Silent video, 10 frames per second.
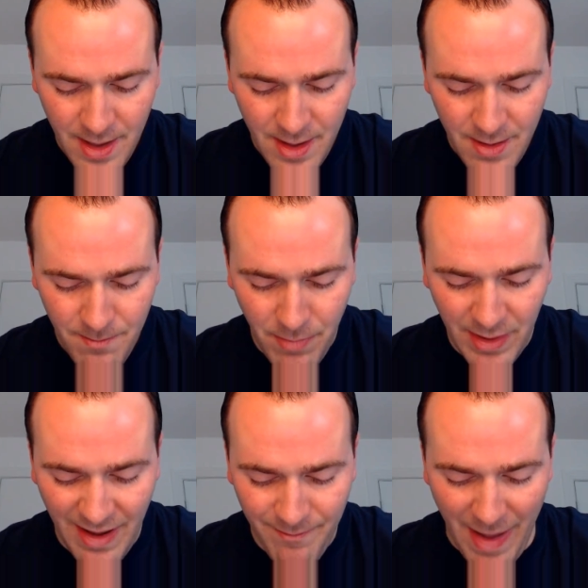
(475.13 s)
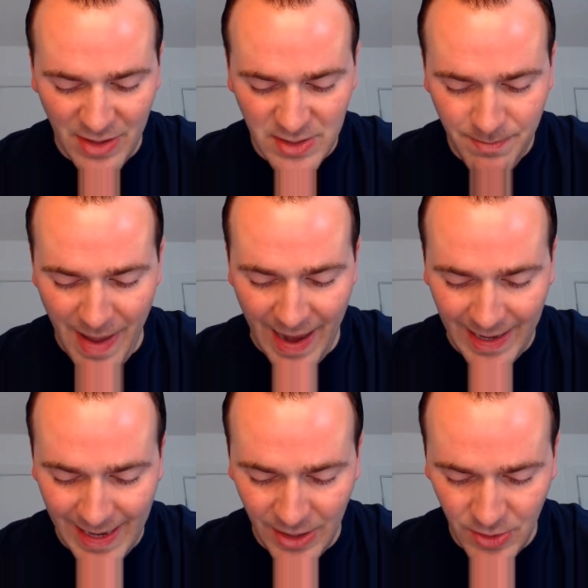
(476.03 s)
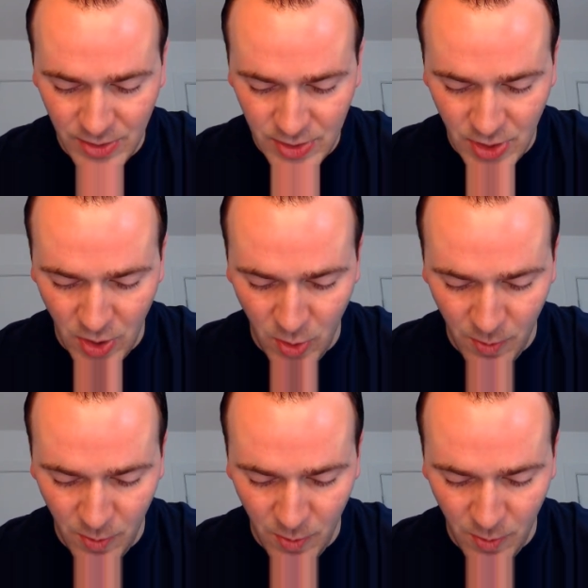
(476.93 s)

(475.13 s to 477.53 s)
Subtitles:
but have bounced back here. So,